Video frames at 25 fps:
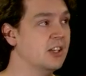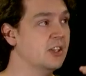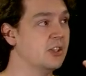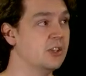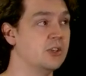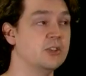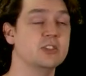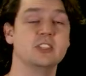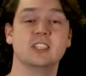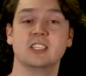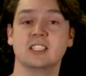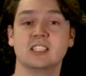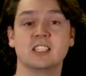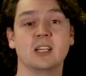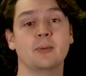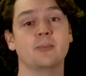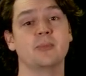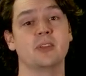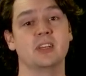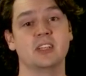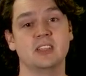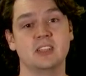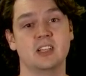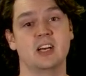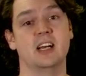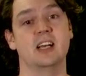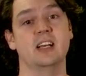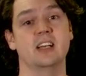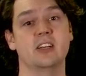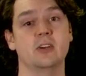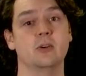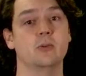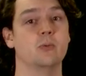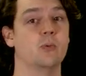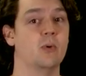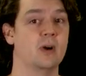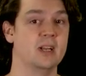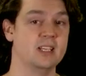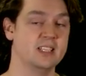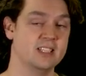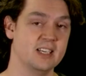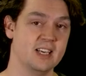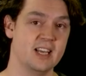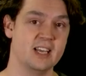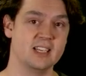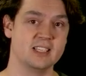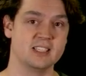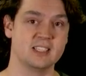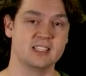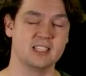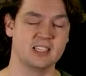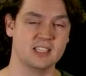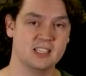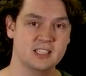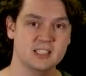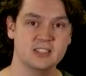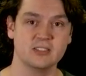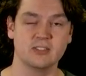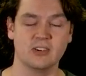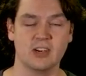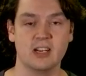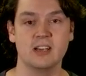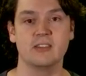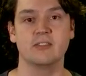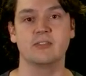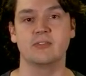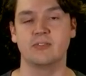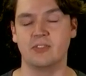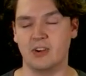using something like weighted A*, right?